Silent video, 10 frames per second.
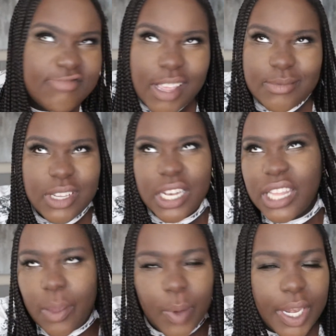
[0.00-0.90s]
I'm trying
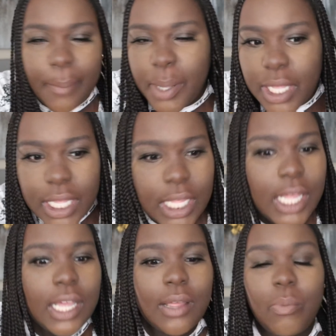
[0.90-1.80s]
to think what number.
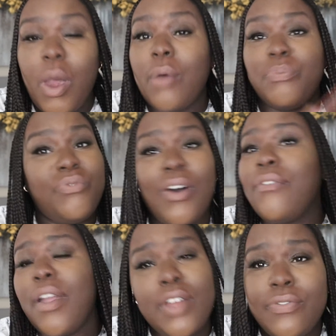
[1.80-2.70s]
Well,
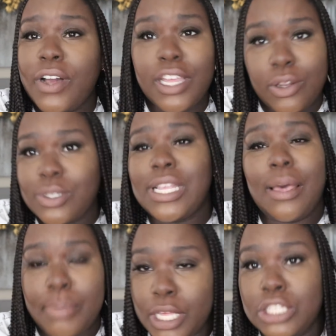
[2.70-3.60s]
for a very fucking long
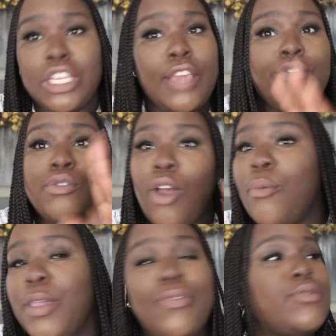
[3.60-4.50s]
time, bitch. If you
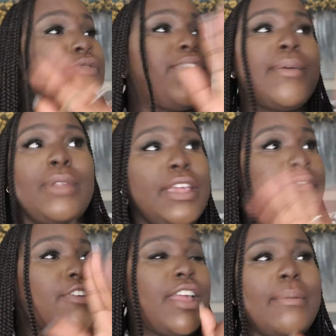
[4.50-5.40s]
know me, if you're a
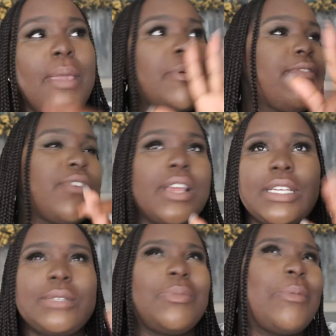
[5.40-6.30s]
family friend, maybe a friend,
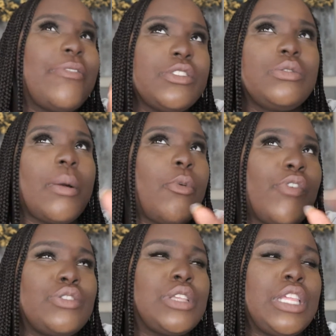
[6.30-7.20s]
because when my friends used to come
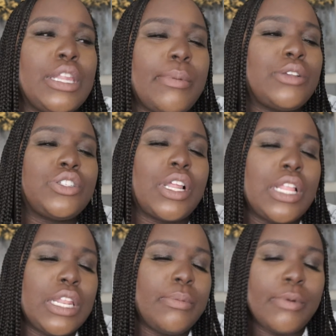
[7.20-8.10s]
over, I used to clean up. I used to try
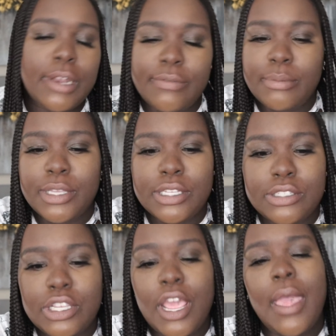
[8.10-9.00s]
to clean up or whatever,
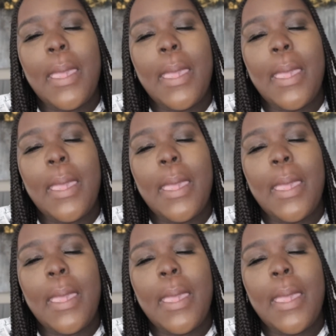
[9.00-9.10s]
bitch.